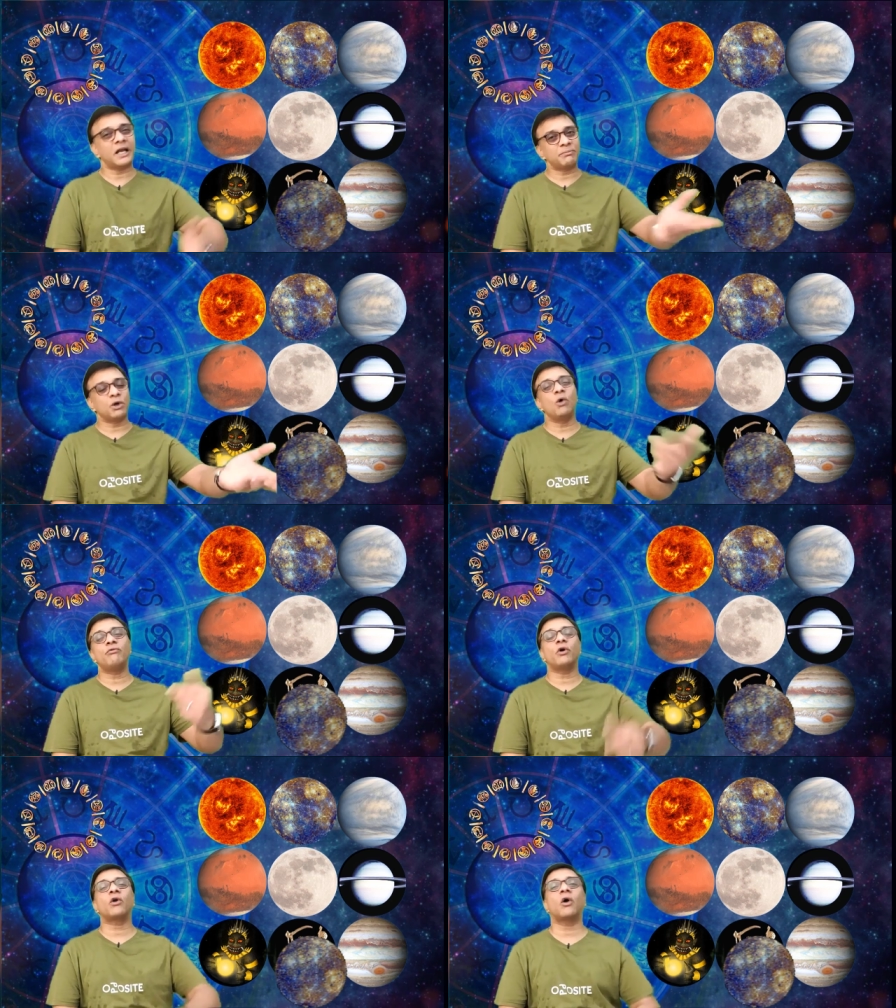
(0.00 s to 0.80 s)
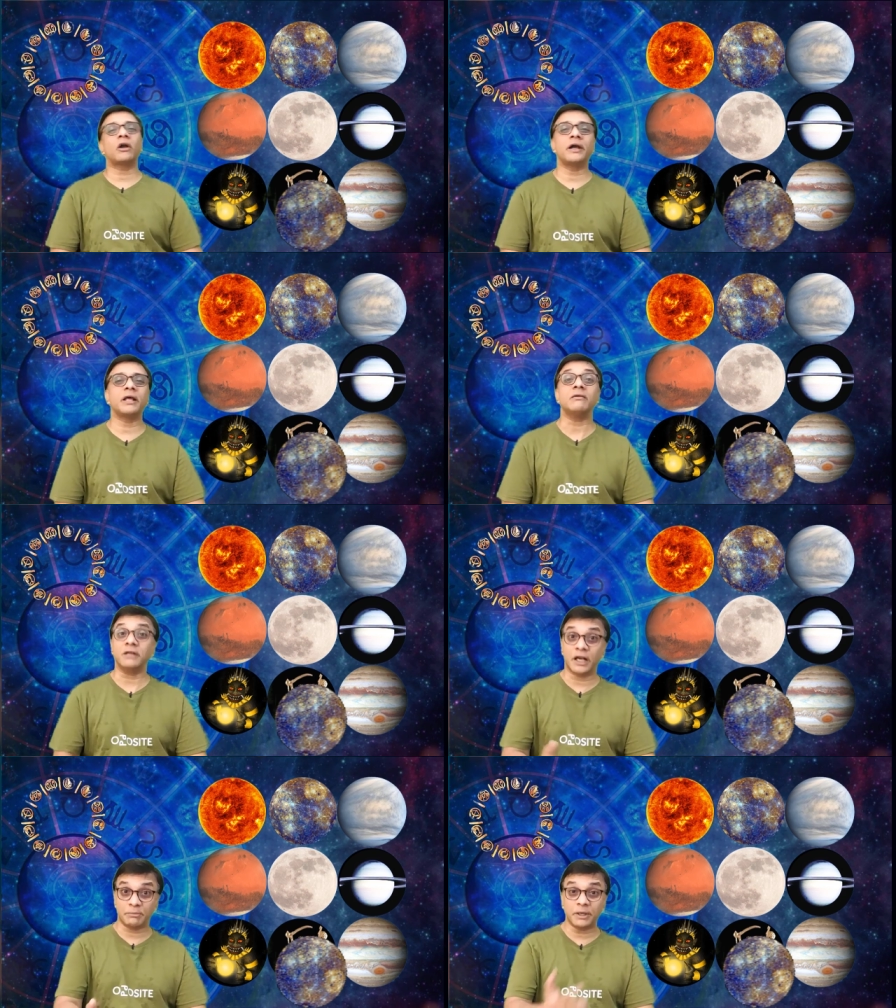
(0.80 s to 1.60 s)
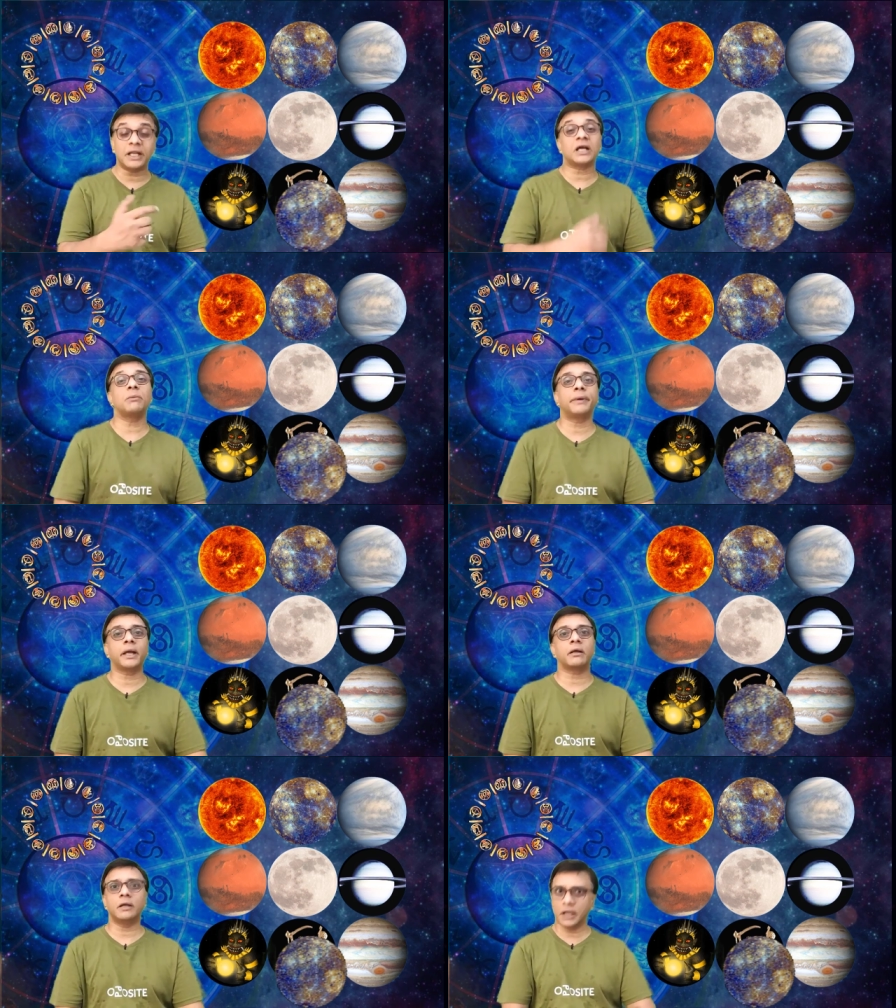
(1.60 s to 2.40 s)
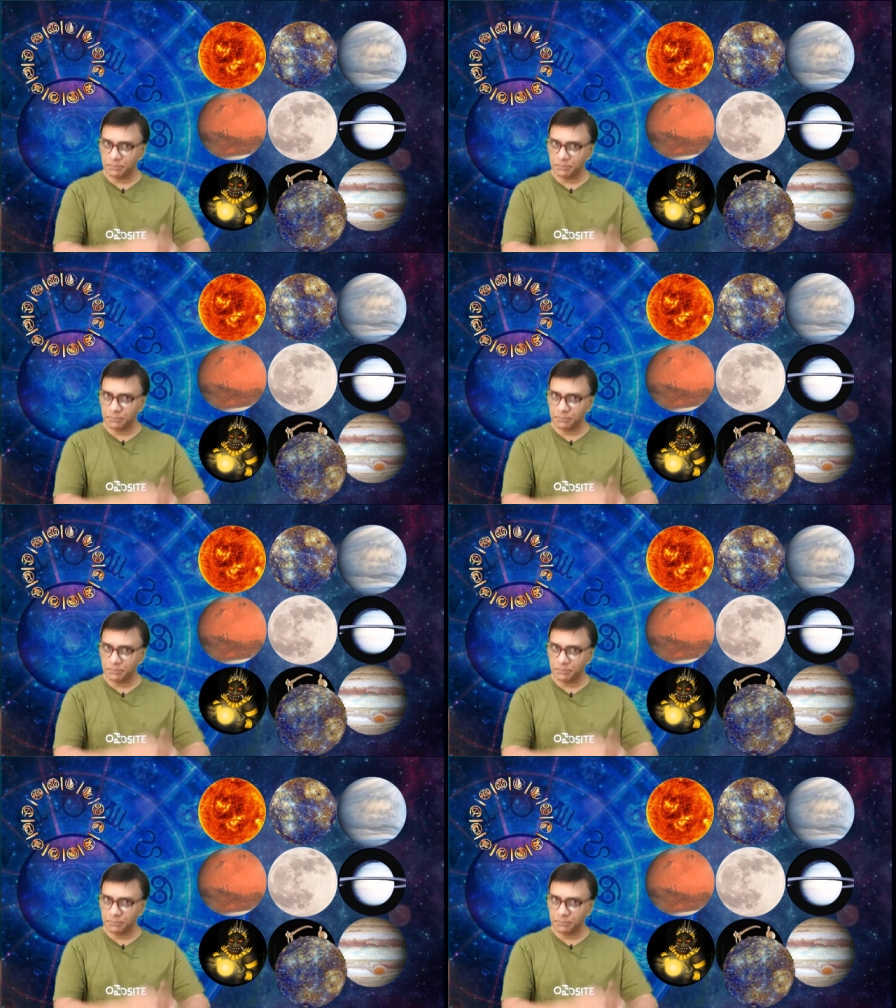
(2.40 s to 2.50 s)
Let me go for a holiday. Let me take a break.